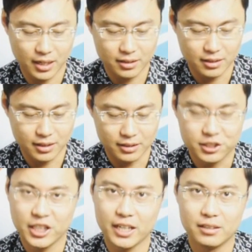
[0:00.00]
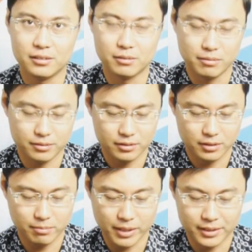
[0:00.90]
and the channel
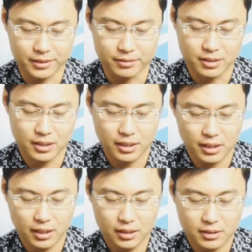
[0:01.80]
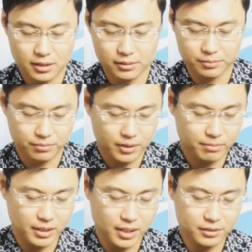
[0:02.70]
button. So
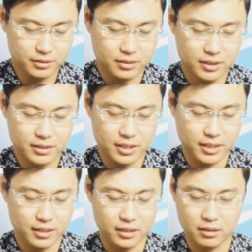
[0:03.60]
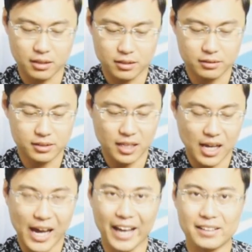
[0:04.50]
because this goggles
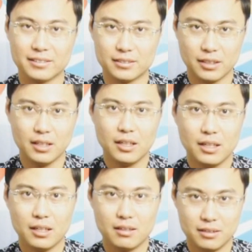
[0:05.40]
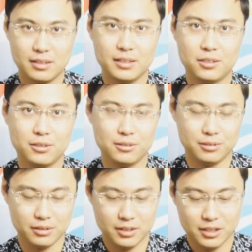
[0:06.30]
has
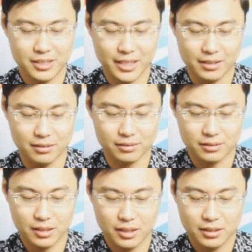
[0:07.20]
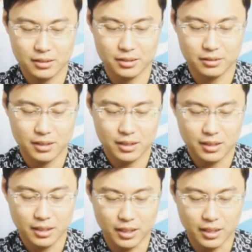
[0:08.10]
32 channels, so